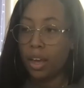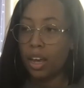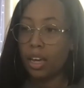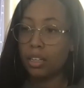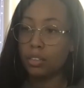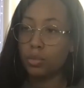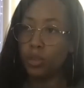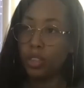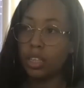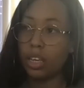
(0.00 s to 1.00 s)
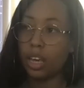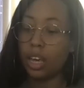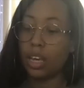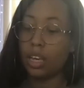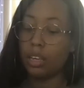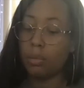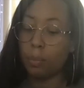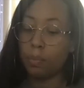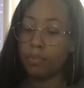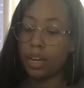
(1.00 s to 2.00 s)
And it's really
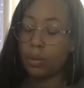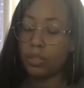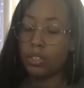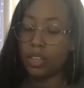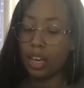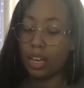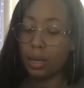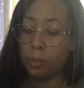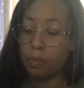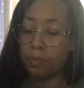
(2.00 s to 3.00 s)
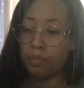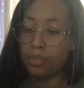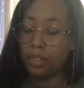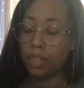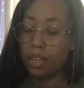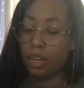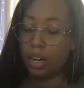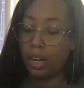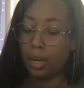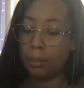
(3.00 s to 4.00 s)
a, I would say,
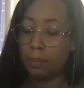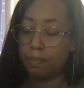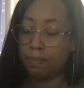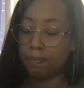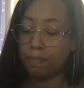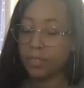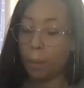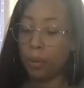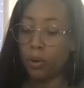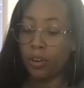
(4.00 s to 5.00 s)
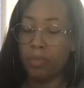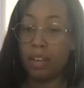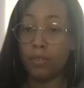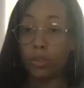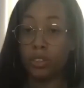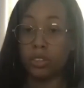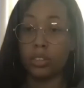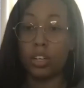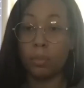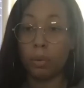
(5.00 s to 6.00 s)
um, a program that
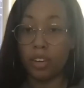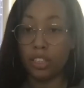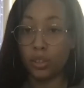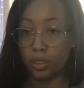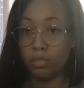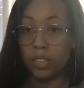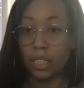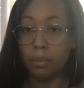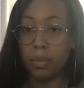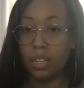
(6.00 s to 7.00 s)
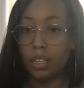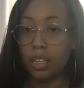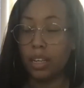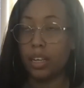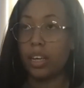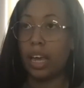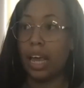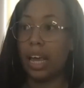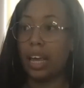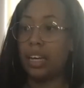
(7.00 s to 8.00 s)
focuses on professional development
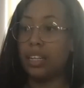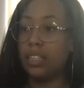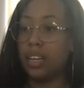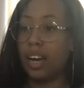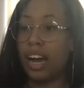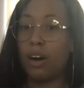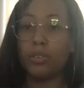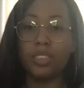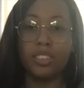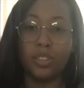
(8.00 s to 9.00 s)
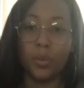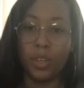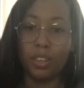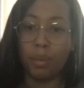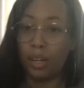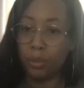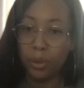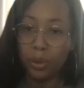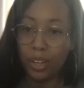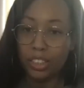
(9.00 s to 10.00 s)
and how to deal with
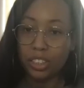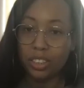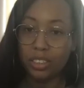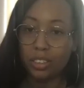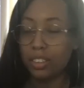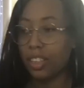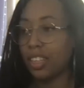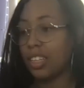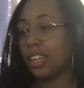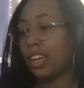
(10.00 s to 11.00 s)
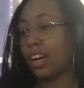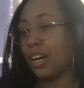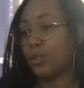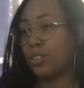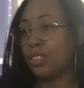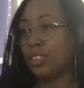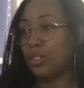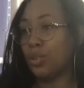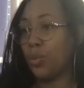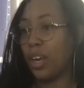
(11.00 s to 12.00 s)
microaggressions and how to
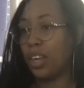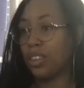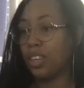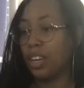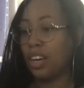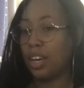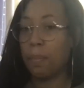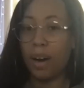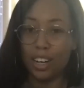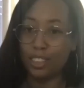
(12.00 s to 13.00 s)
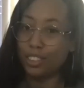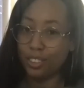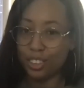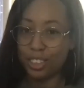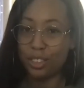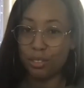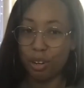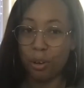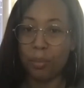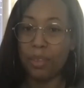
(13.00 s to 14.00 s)
deal with imposter
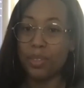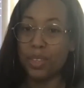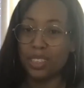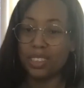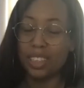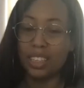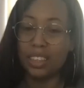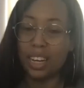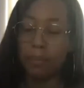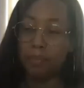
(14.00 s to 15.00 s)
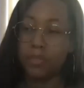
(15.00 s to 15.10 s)
syndrome and things like that.